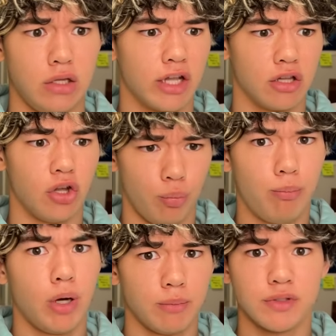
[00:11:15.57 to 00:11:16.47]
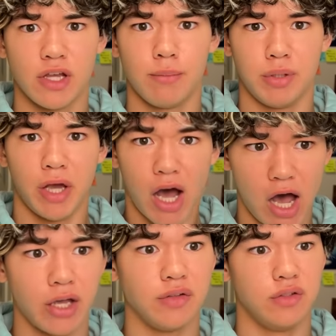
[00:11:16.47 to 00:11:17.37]
let alone bump set
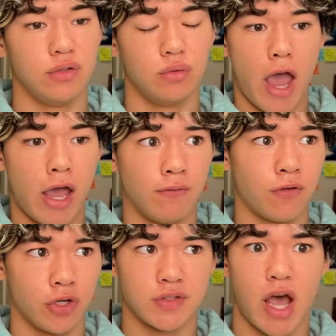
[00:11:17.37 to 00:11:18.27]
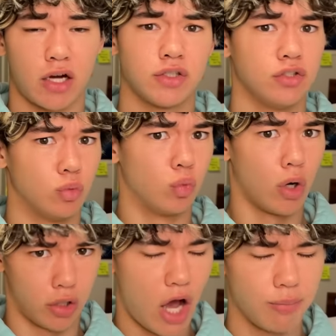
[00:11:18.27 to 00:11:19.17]
behind you and for it to actually
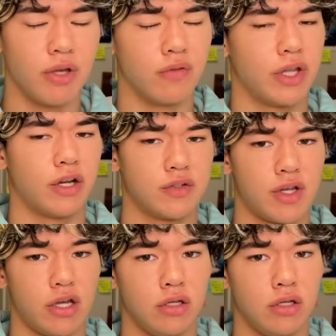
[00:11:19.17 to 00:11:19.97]
work. I'm giving that a 10.